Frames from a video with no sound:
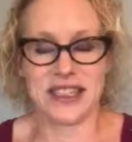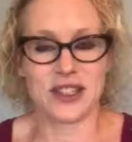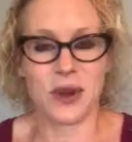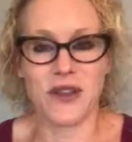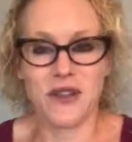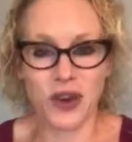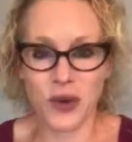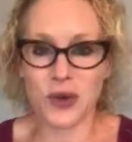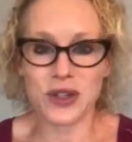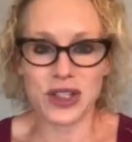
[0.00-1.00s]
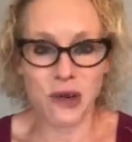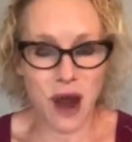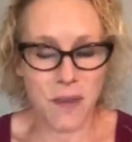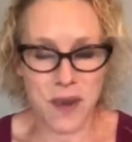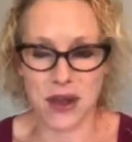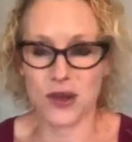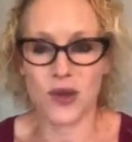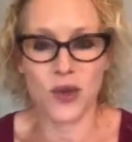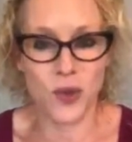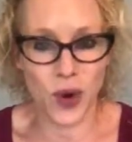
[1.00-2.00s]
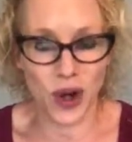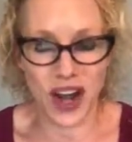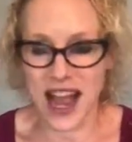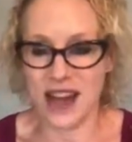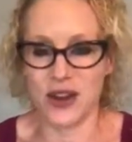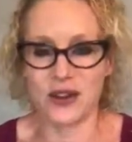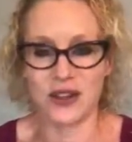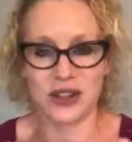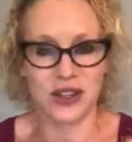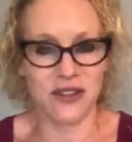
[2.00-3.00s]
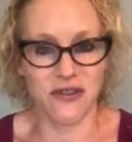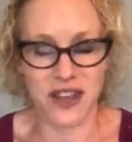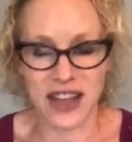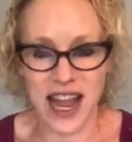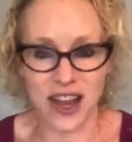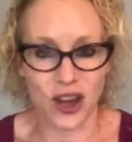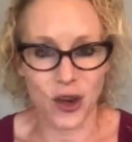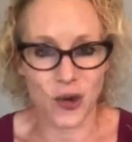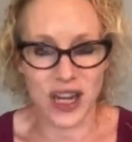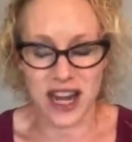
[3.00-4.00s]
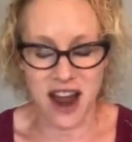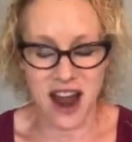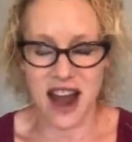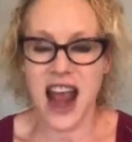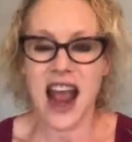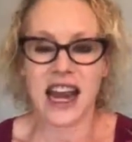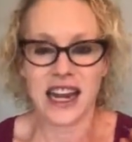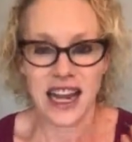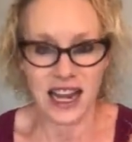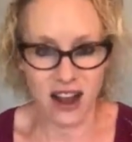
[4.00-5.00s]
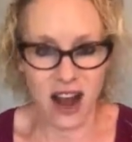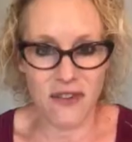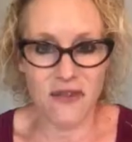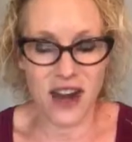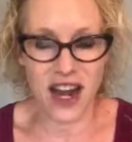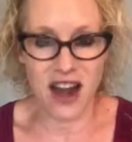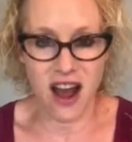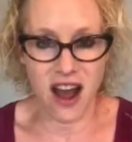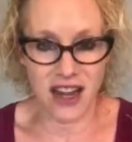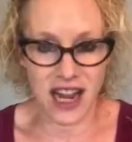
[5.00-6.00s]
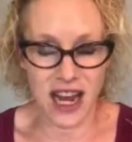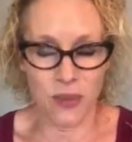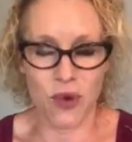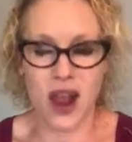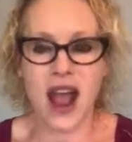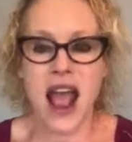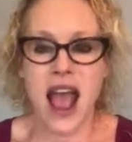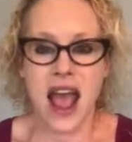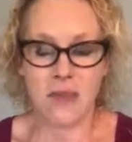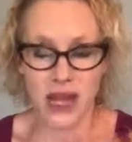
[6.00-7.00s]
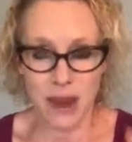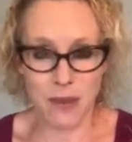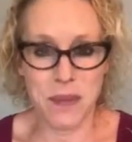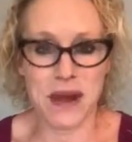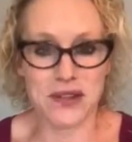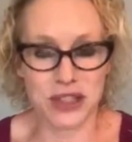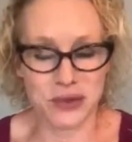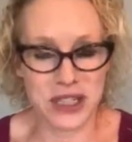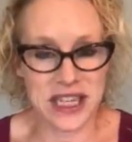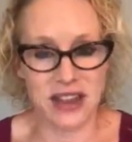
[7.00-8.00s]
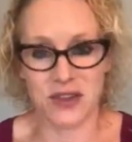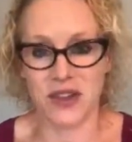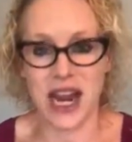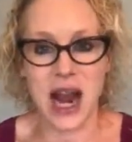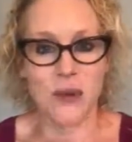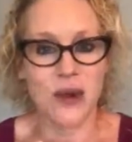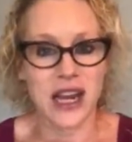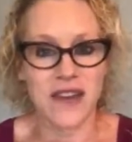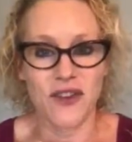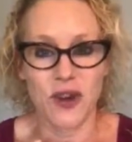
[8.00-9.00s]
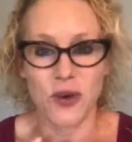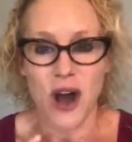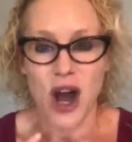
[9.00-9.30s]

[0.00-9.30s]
So if you show up and you do the work and you still feel like you did not get confident on camera and become a better storyteller, then I will give you